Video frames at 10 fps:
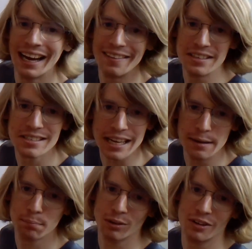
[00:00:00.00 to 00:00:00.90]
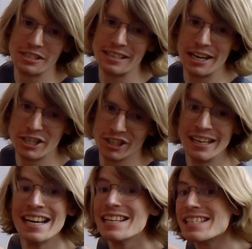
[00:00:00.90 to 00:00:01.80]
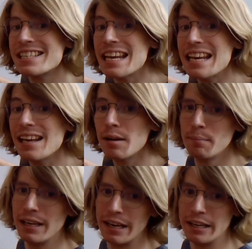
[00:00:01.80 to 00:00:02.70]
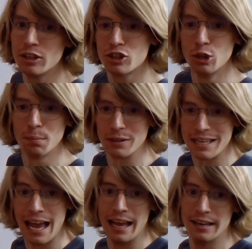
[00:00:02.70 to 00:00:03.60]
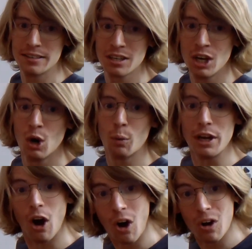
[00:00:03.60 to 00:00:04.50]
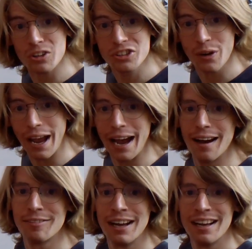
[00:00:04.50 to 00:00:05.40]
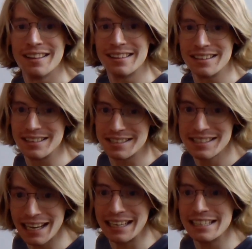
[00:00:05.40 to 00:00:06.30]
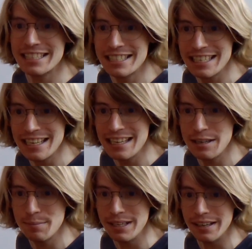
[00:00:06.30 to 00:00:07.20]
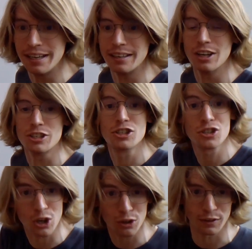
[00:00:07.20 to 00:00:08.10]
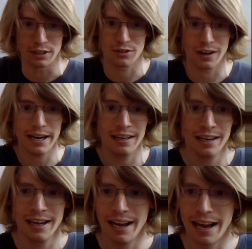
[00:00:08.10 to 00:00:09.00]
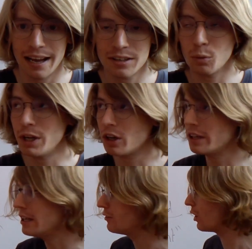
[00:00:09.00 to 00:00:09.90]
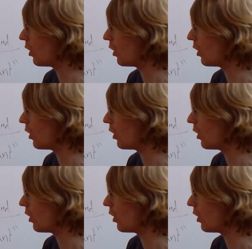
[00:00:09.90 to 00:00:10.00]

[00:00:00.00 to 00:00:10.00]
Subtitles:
and the same pronunciation. She meaning to pretend. We also have the second she meaning a servant, right? And we could even